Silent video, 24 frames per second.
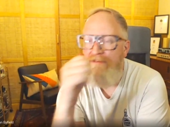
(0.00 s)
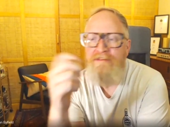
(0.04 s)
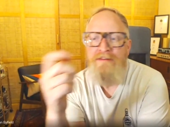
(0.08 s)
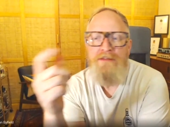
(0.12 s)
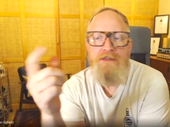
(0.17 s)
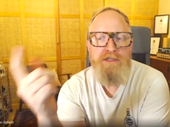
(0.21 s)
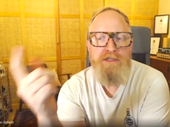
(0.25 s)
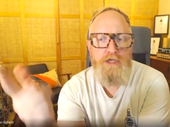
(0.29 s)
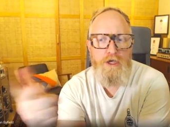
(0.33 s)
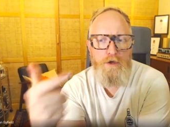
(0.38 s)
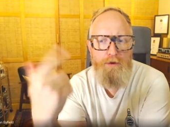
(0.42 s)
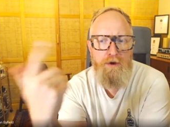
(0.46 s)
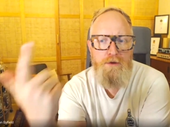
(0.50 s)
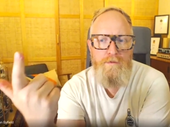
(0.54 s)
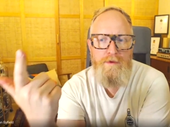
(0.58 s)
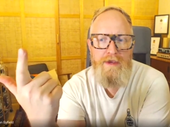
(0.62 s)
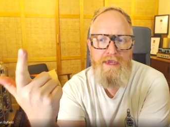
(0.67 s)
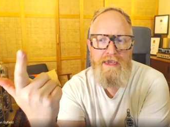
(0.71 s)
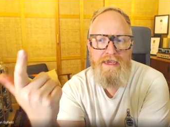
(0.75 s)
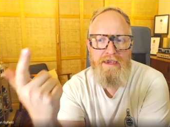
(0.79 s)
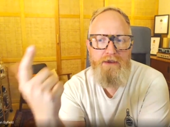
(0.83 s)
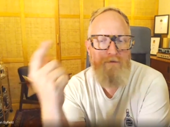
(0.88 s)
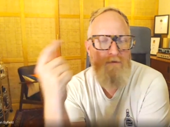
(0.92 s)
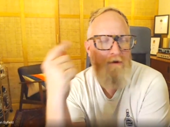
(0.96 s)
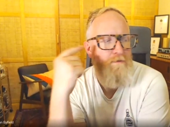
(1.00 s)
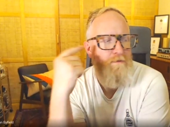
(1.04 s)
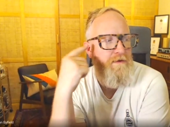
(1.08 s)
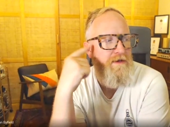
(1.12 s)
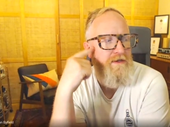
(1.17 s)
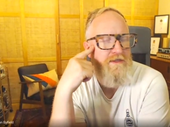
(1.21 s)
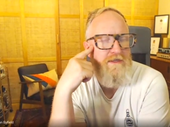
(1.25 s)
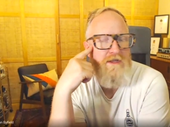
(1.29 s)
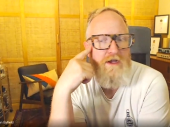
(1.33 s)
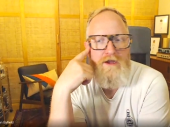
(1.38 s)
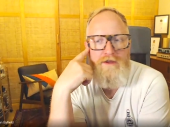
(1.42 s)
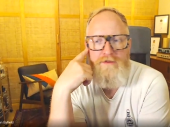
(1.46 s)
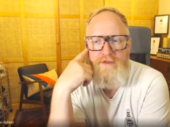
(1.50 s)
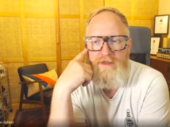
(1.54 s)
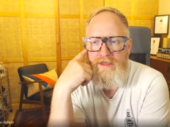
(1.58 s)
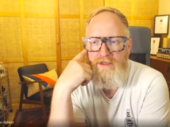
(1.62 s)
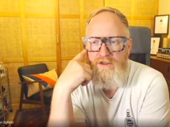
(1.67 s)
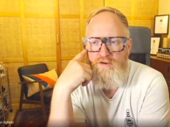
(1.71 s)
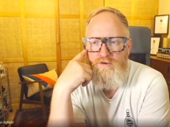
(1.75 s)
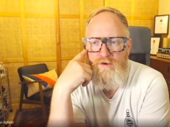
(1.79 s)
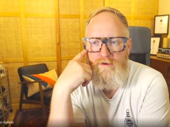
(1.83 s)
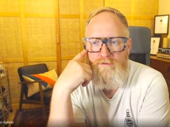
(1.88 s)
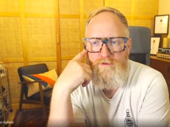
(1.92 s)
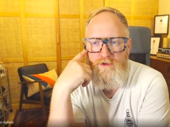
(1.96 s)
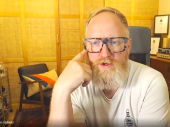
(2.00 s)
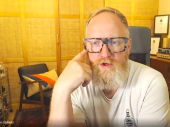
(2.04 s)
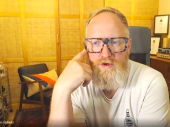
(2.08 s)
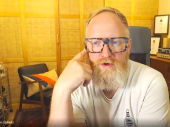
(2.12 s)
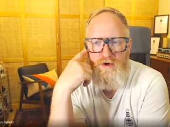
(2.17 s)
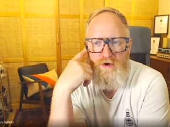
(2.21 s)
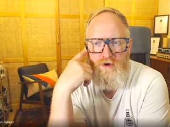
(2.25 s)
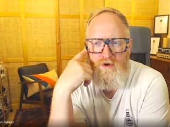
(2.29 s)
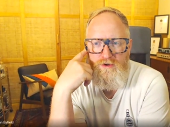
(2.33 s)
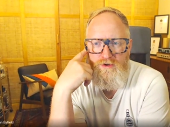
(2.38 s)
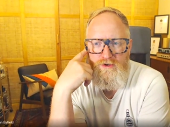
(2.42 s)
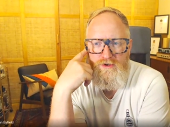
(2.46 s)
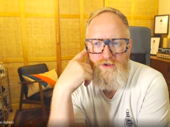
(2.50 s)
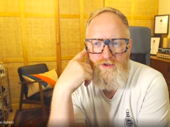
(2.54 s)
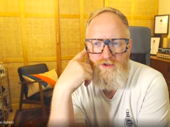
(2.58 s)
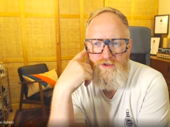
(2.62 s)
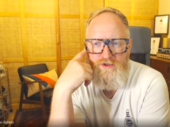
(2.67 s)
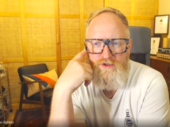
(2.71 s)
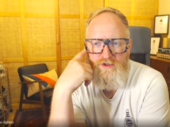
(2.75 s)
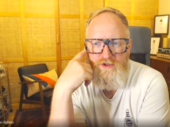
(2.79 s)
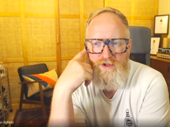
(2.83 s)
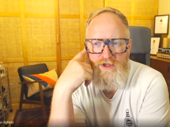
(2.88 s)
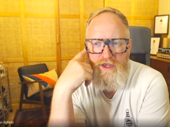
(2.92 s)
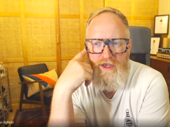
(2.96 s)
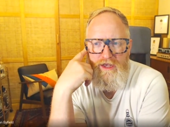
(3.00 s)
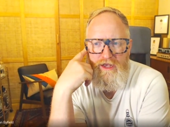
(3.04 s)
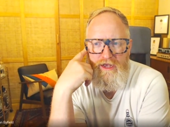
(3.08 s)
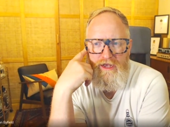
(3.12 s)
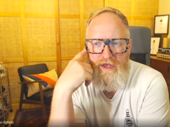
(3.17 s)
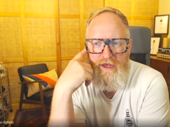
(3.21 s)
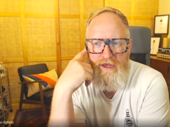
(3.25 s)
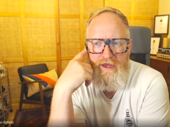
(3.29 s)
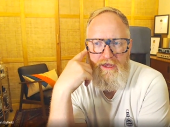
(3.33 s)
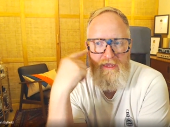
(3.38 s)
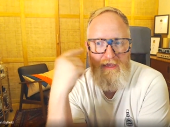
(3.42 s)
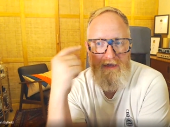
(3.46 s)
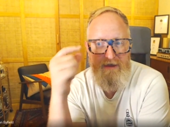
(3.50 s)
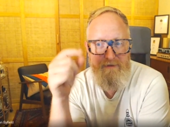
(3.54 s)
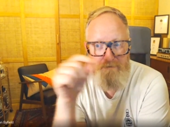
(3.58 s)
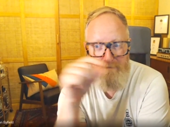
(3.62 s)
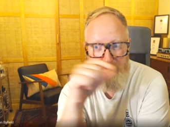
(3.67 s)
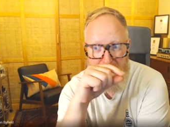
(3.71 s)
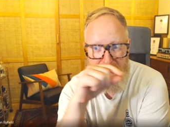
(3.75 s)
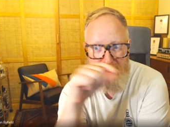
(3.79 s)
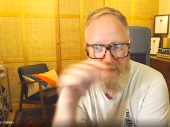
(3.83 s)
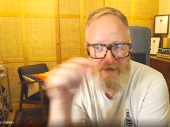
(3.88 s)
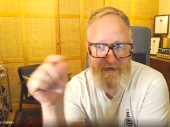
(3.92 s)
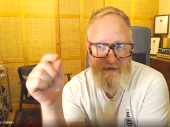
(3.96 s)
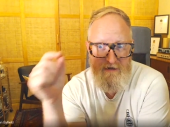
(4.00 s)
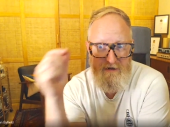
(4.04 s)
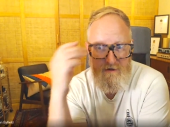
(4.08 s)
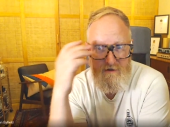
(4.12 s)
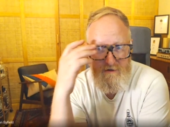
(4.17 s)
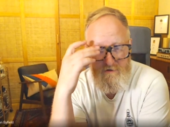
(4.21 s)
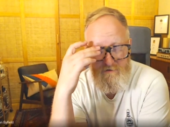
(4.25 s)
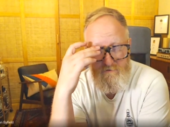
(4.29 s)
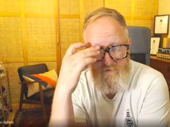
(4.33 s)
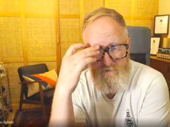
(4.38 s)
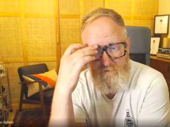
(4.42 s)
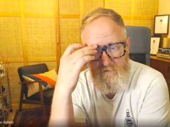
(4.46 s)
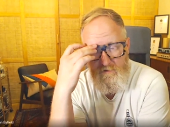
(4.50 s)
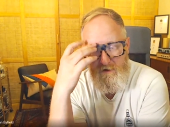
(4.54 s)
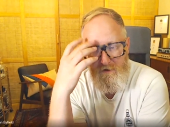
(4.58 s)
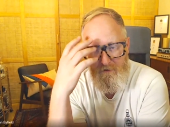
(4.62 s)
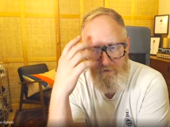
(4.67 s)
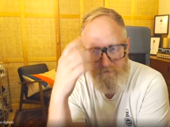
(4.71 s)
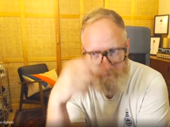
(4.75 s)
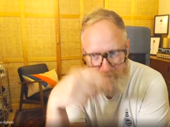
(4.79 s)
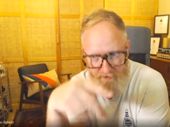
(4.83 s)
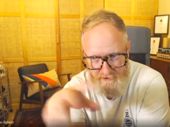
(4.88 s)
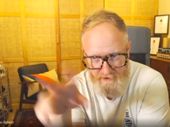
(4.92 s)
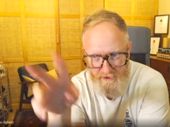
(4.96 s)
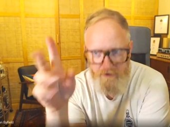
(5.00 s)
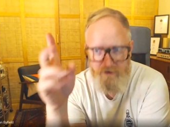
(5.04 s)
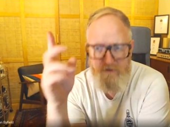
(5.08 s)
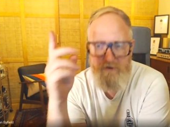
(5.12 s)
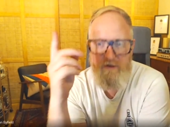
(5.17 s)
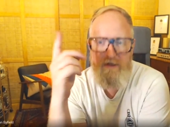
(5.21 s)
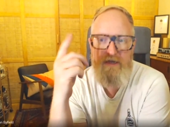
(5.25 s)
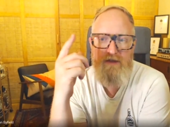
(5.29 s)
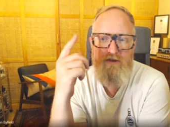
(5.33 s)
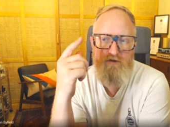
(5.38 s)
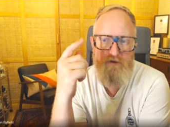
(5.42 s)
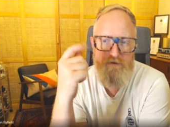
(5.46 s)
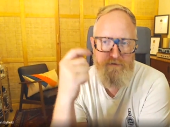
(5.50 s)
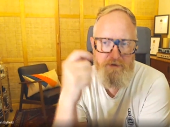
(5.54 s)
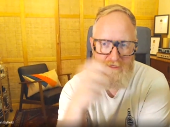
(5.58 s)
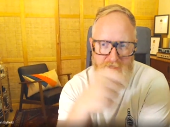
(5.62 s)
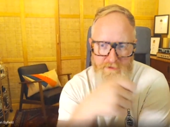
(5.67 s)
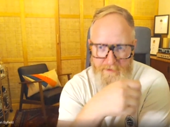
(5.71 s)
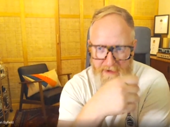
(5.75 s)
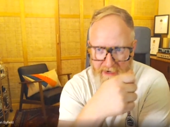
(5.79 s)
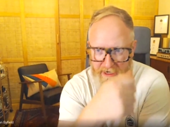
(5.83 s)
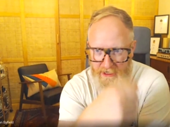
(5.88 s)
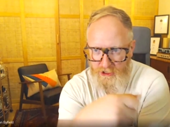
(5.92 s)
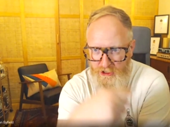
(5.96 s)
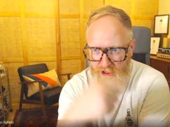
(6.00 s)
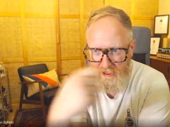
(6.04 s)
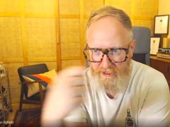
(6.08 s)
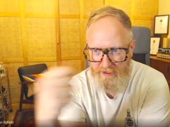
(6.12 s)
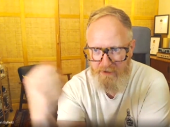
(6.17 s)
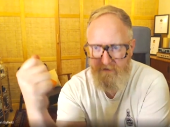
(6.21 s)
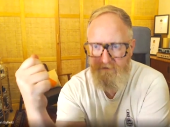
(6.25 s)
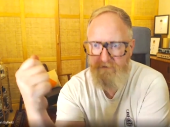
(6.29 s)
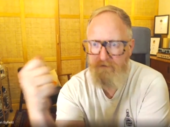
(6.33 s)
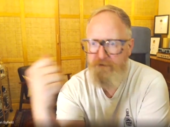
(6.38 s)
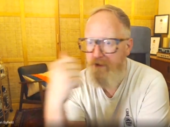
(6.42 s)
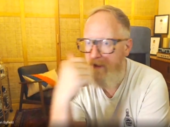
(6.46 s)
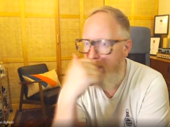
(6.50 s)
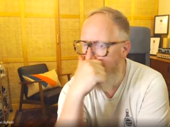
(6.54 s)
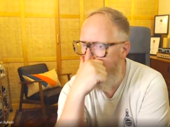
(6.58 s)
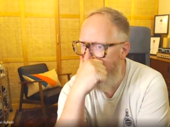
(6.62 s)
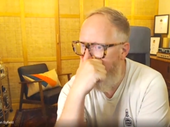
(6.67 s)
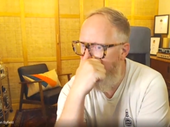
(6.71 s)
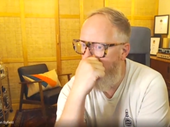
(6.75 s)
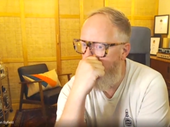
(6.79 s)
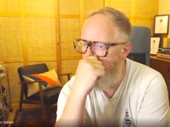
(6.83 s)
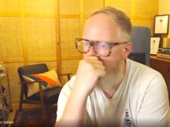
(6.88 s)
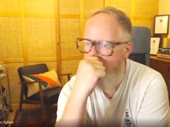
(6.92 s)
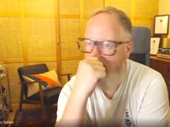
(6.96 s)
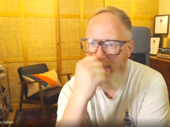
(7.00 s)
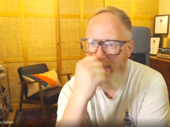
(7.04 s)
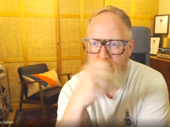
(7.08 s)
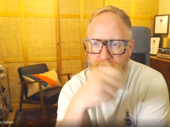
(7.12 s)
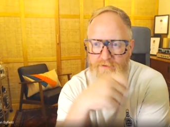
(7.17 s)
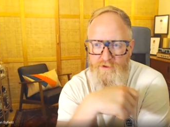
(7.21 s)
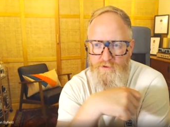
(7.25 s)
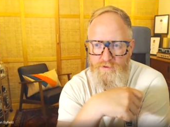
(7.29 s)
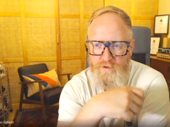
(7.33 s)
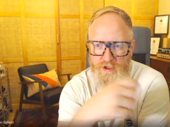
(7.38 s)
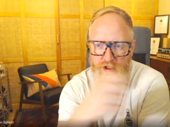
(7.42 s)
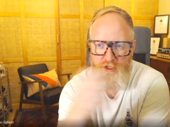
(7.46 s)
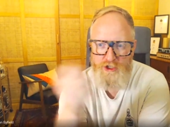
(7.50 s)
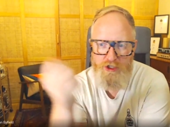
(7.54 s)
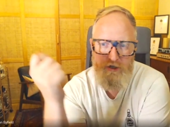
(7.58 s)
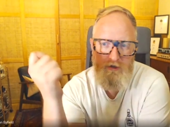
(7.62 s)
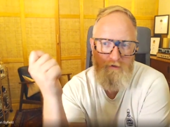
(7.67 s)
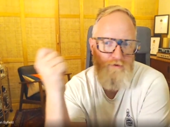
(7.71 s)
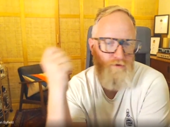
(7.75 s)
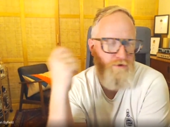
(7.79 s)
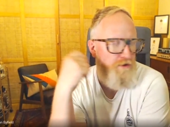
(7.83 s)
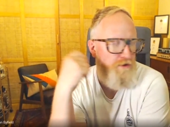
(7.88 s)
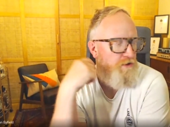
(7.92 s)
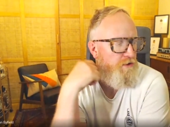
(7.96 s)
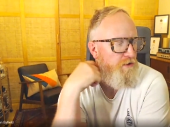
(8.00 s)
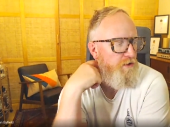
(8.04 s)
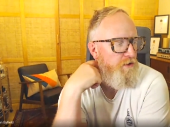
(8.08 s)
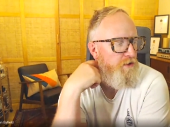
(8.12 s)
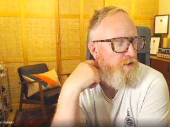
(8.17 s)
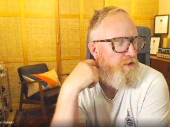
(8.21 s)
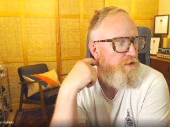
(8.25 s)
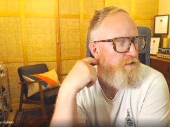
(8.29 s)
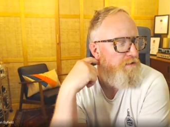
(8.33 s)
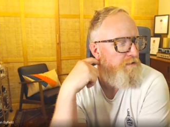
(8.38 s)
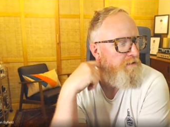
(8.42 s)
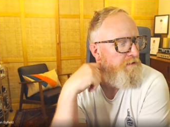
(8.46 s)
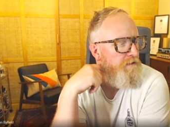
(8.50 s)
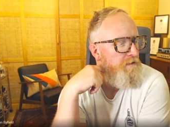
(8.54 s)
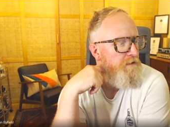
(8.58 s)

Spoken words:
So when we started the interim tours, embedded, so we'd go and do the interim inspection, our PMs would shoot the tour.